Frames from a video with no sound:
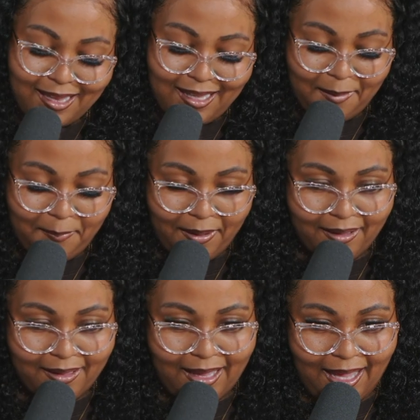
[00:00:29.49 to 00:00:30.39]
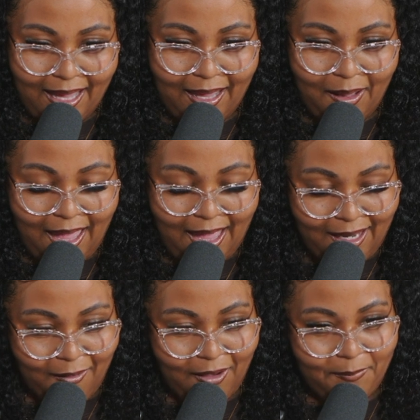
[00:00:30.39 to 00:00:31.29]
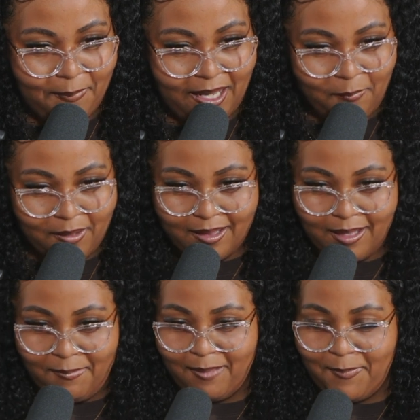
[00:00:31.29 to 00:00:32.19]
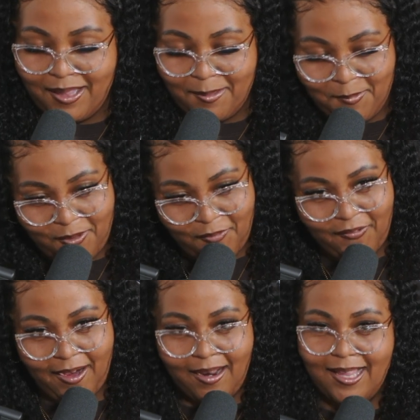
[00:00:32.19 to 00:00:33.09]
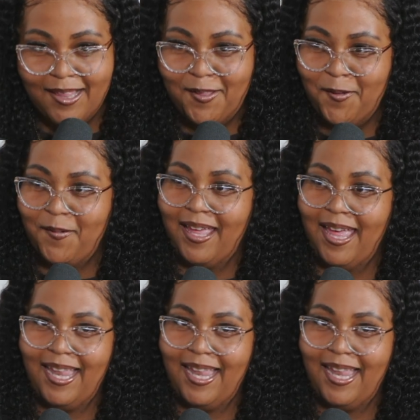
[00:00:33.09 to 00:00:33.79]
Ledbetter. Say hello, everybody. What's up? Let's make some noise for her. Let's do it. Hello.